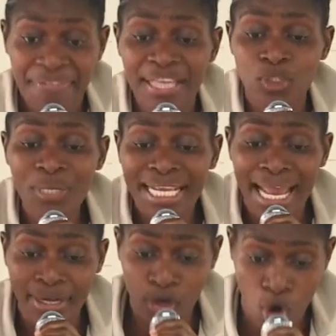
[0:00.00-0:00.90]
that we
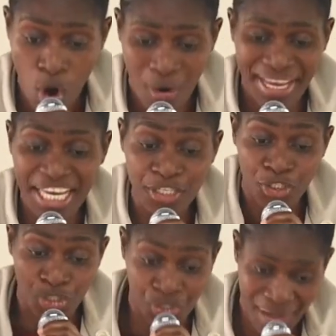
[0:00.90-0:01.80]
can go in
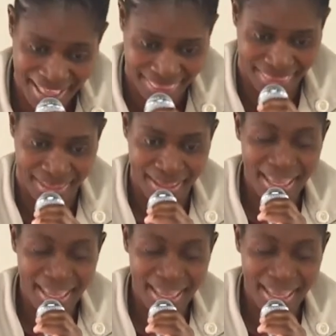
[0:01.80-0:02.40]
strength